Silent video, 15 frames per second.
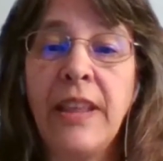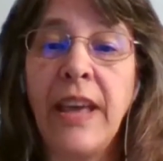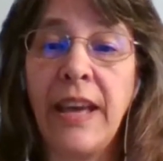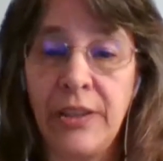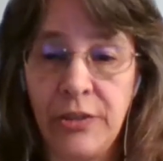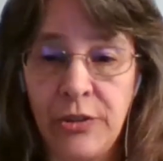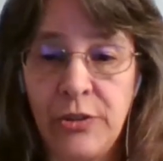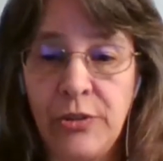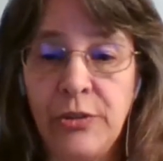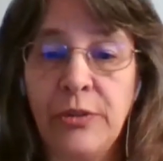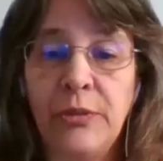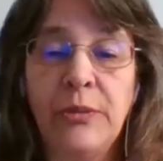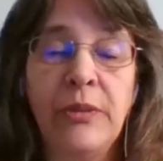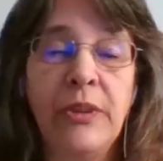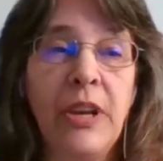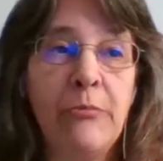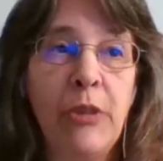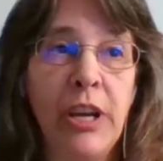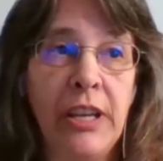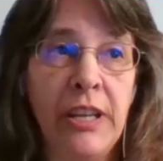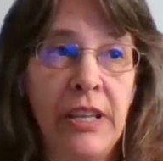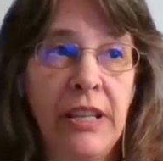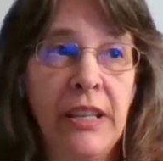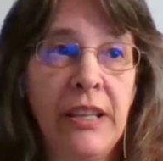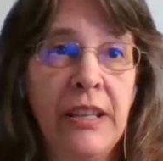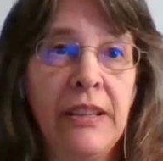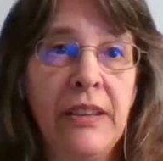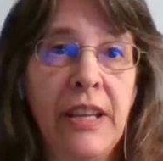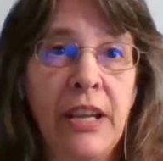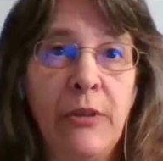That is true. But
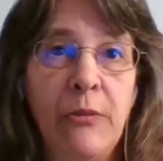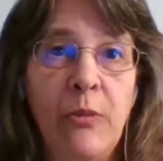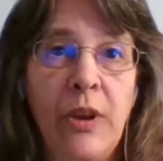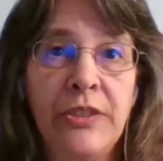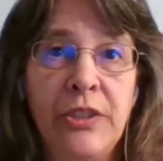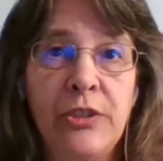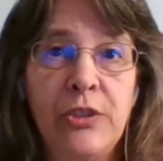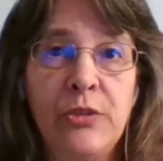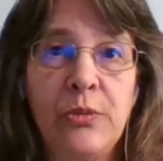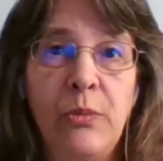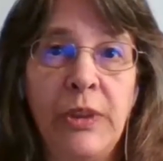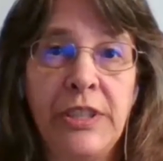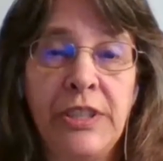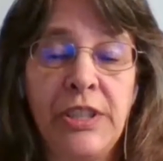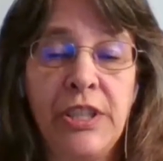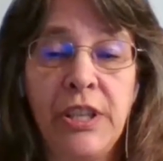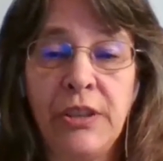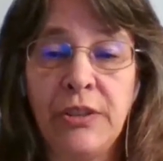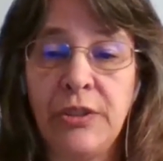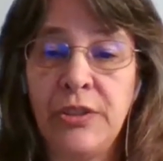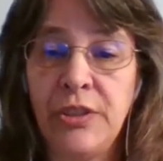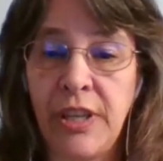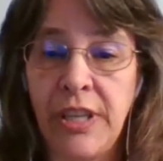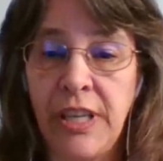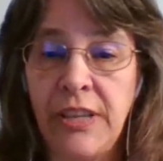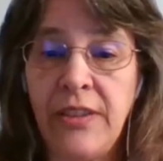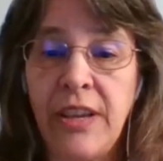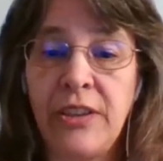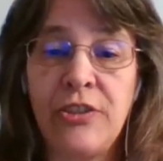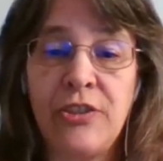there was a 20-year
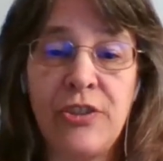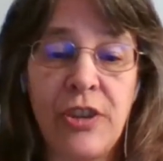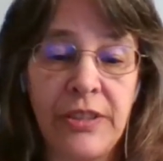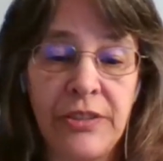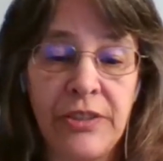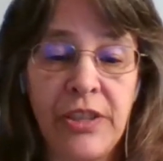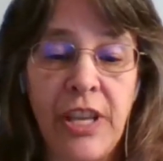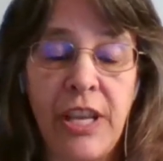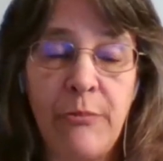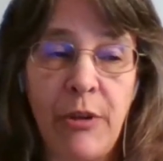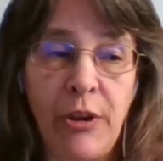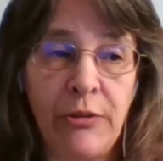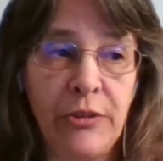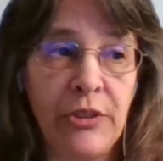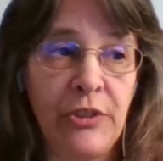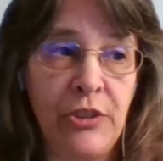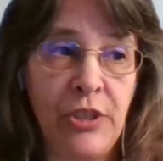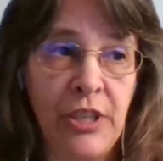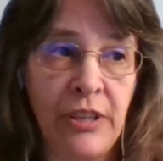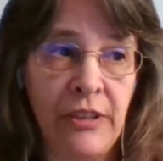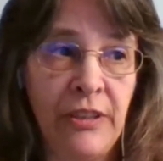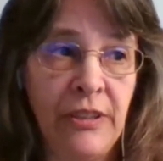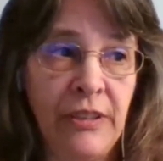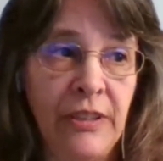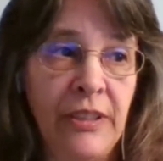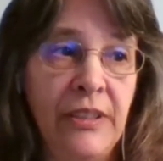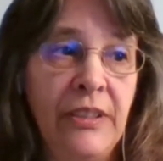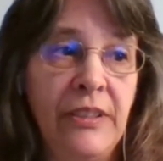study that just came out this year.